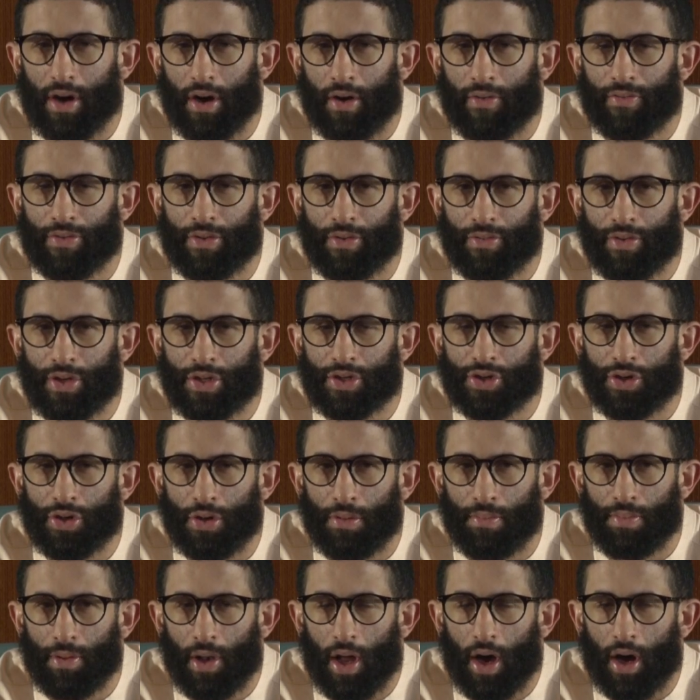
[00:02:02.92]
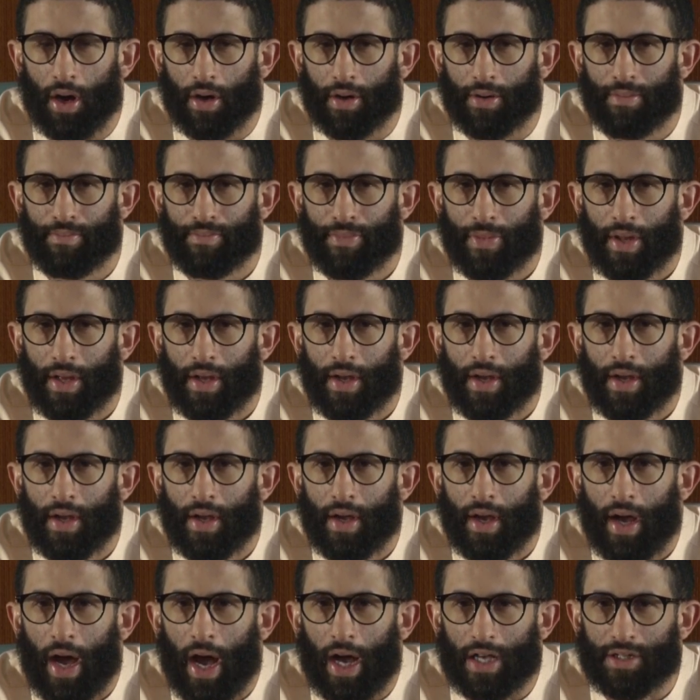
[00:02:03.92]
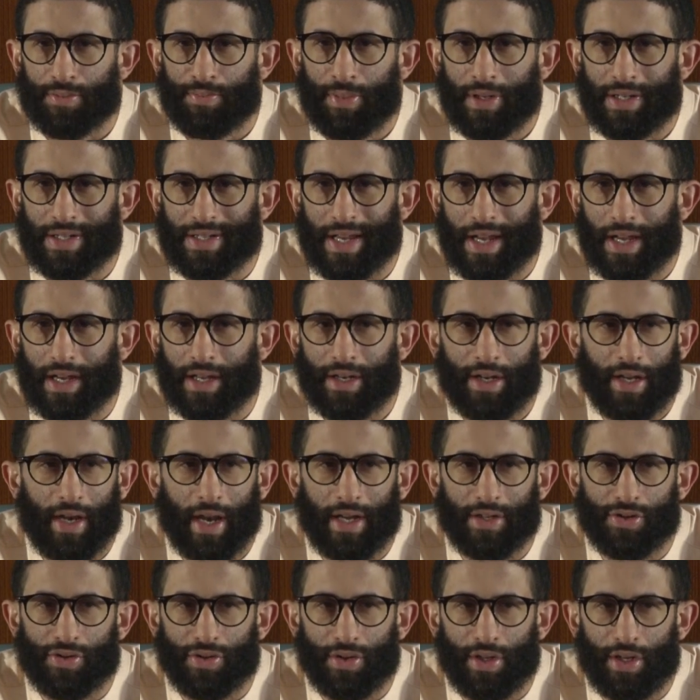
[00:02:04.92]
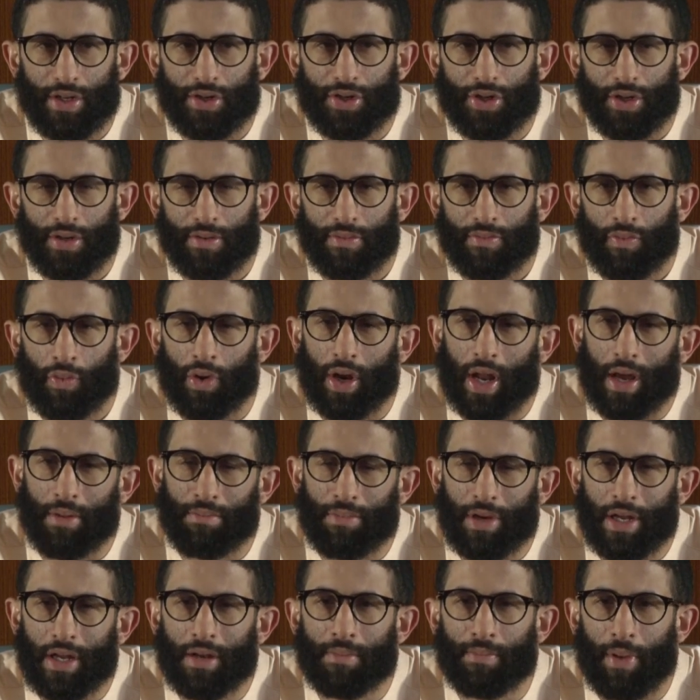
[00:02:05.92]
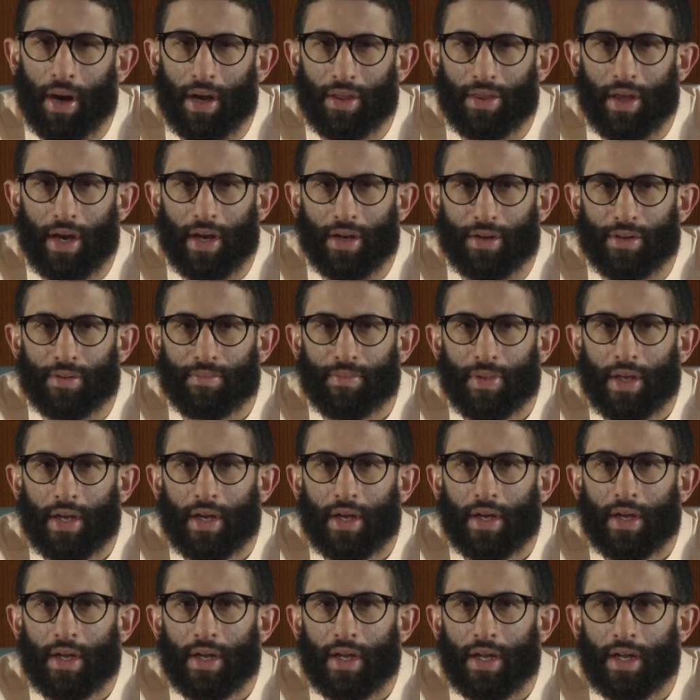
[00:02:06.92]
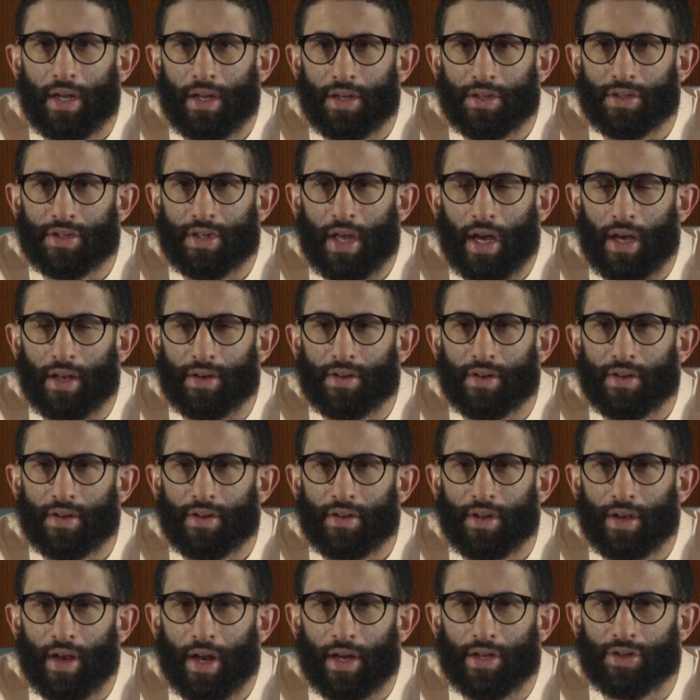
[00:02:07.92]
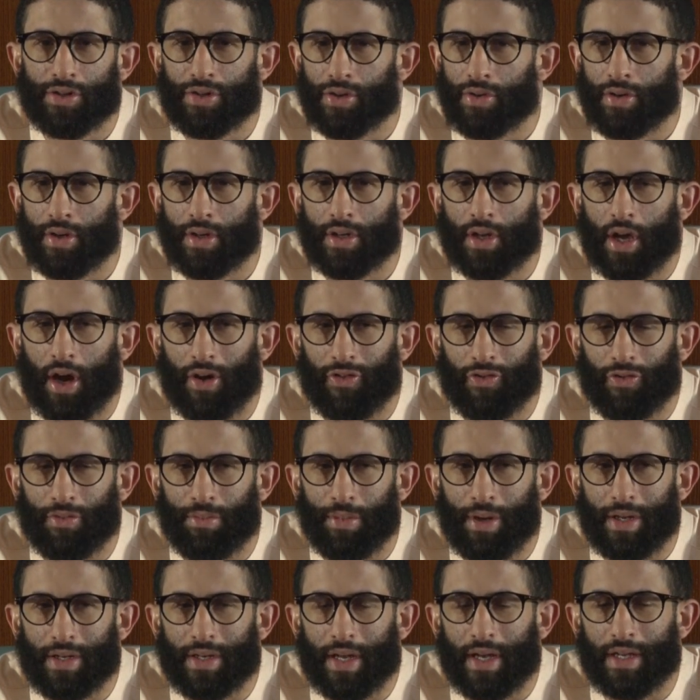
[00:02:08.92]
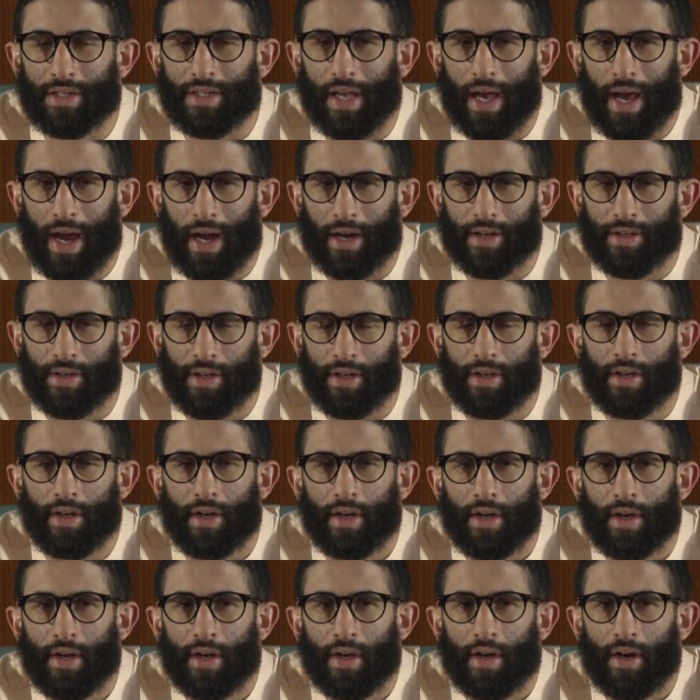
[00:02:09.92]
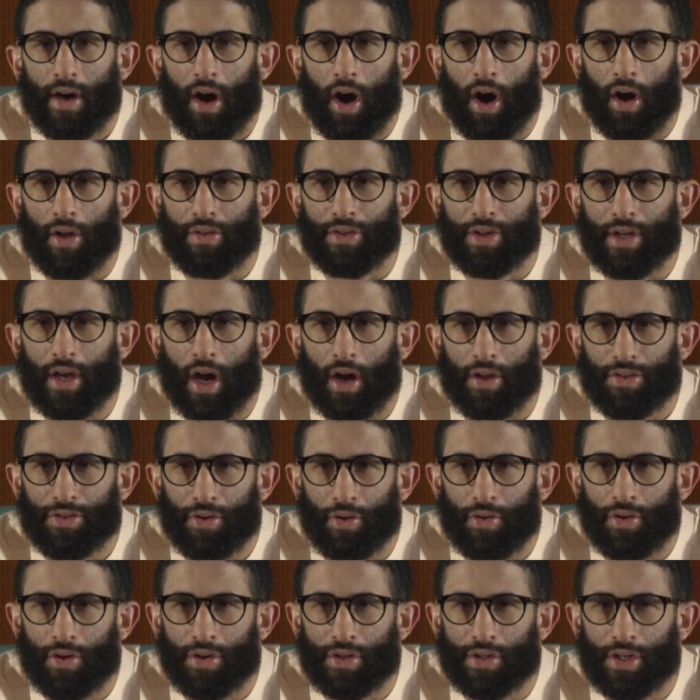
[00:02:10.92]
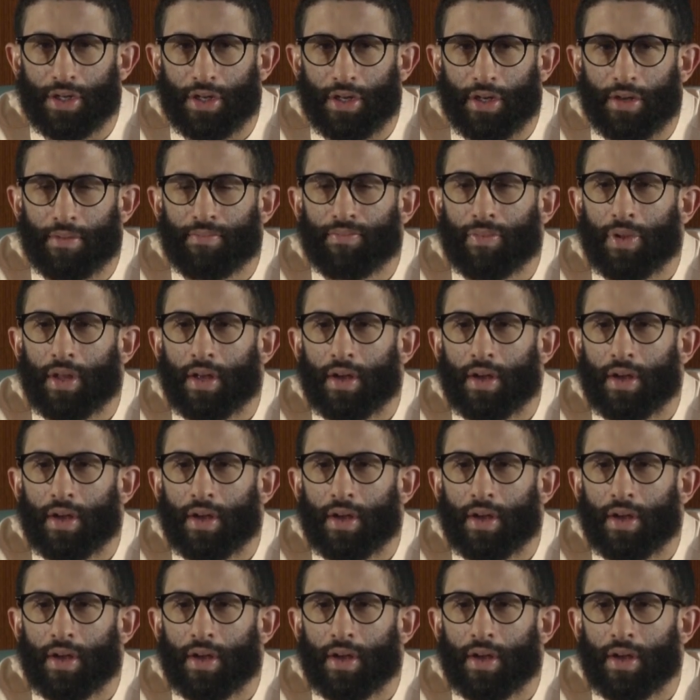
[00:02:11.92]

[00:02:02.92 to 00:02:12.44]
of the regional bloc, has been taken in isolation. What I mean by that is that the Nigerian government has acted on the authority